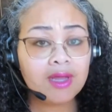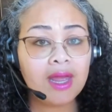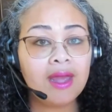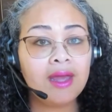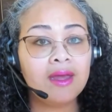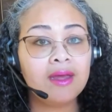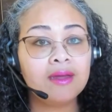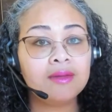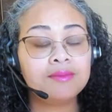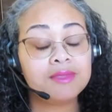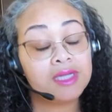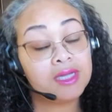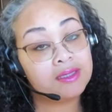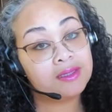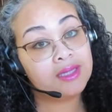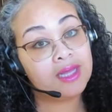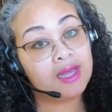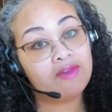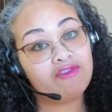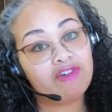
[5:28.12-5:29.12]

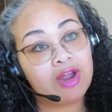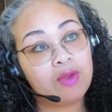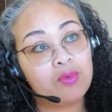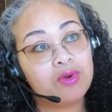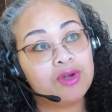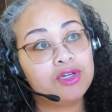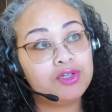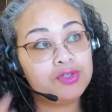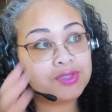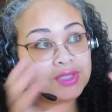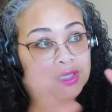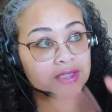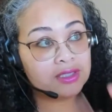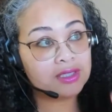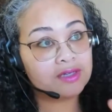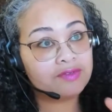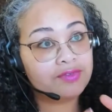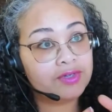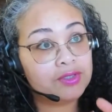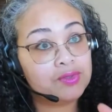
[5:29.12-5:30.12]
right, we're using
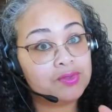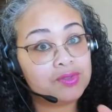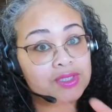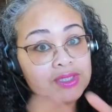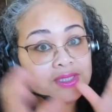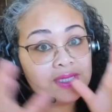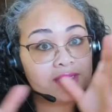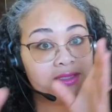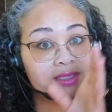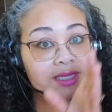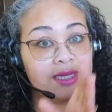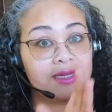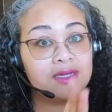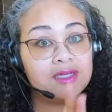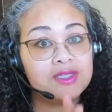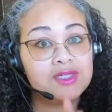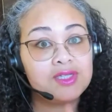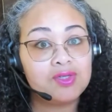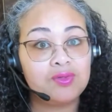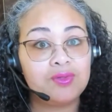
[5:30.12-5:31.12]
ClickFunnels to send data
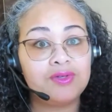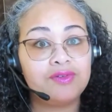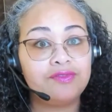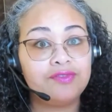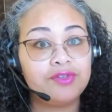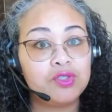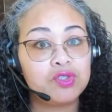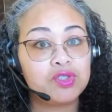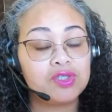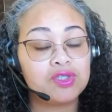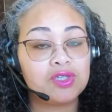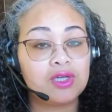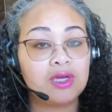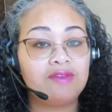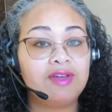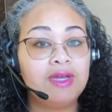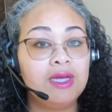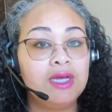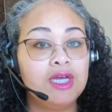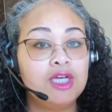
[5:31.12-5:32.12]
to Infusionsoft.
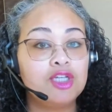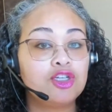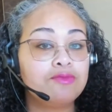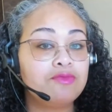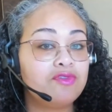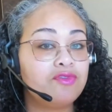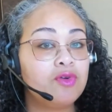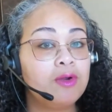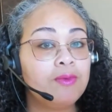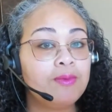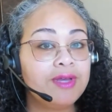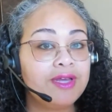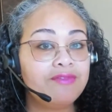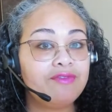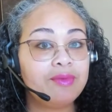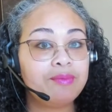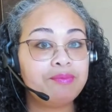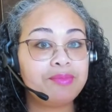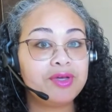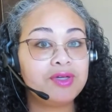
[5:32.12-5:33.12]
So before we
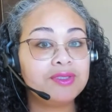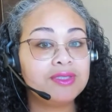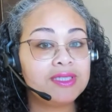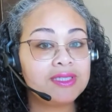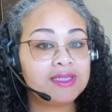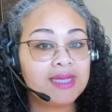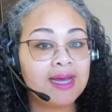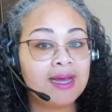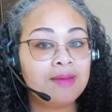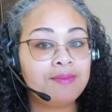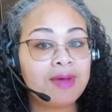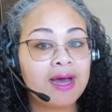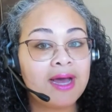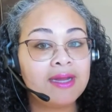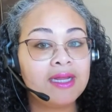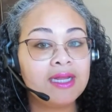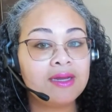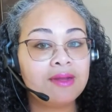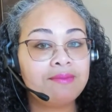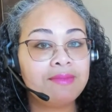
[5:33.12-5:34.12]
even build a Zap, I
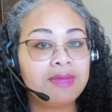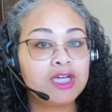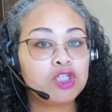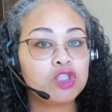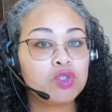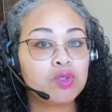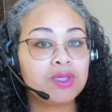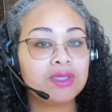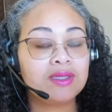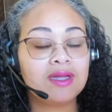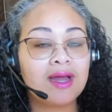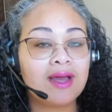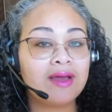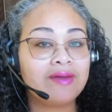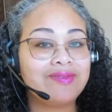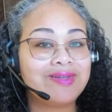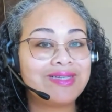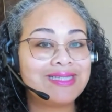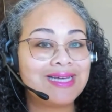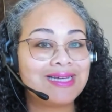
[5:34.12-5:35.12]
need to make sure that I have
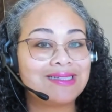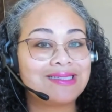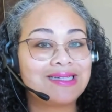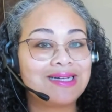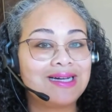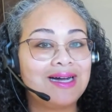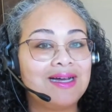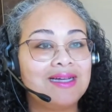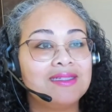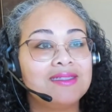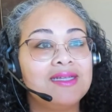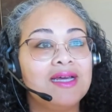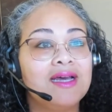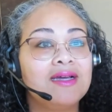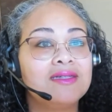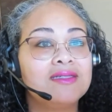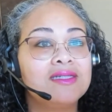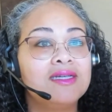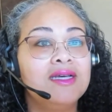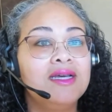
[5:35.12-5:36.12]
a test
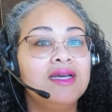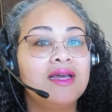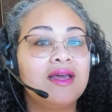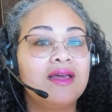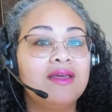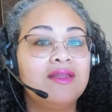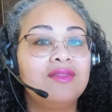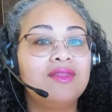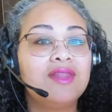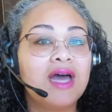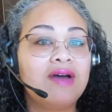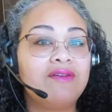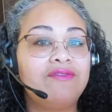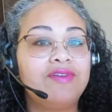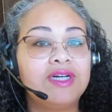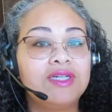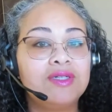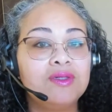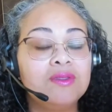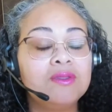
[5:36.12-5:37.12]
contact in that
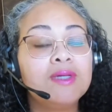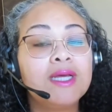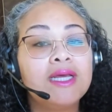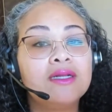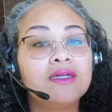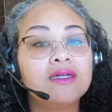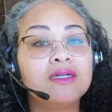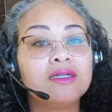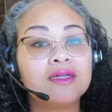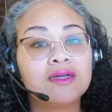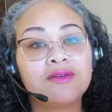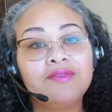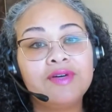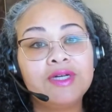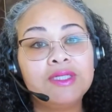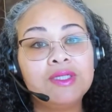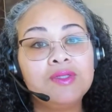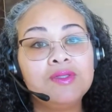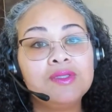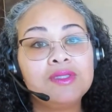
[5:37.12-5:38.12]
funnel in
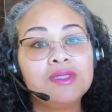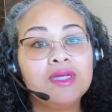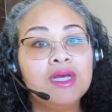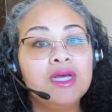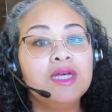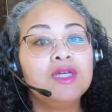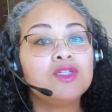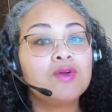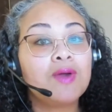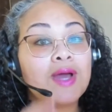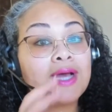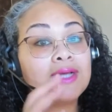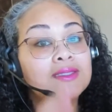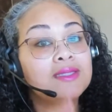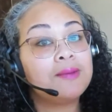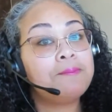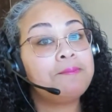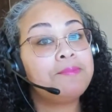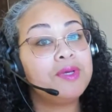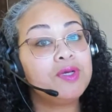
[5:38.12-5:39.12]
ClickFunnels. So as
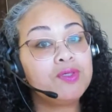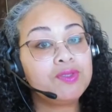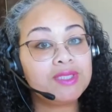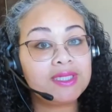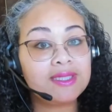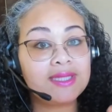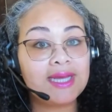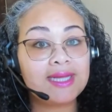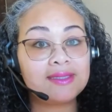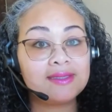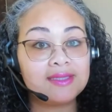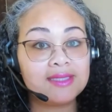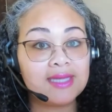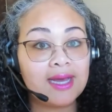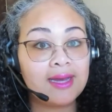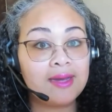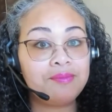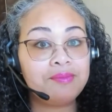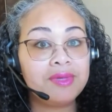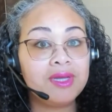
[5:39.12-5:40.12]
I'm building that
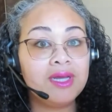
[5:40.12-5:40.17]
Zap,